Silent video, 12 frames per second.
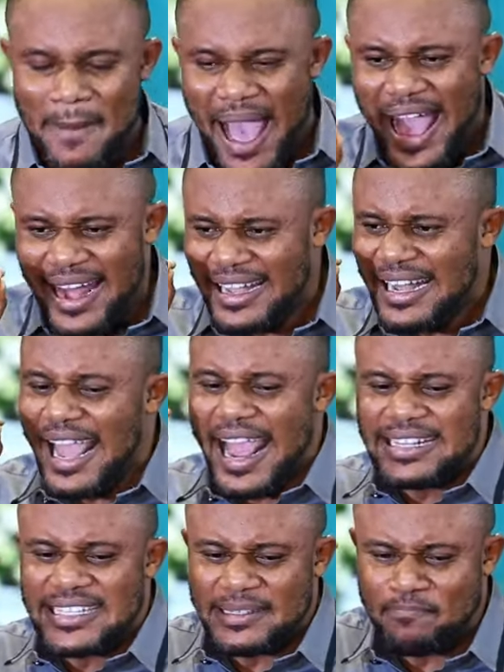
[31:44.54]
A man
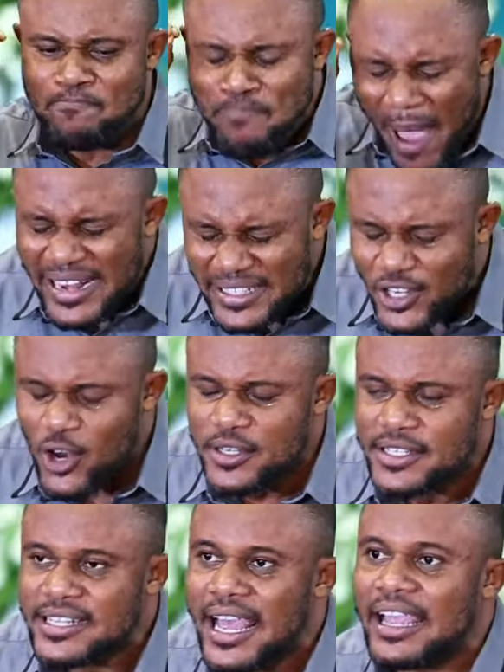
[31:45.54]
is bent
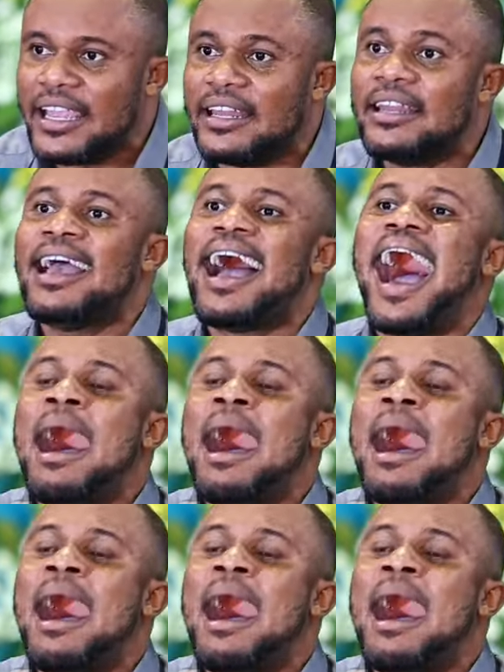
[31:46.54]
on saying,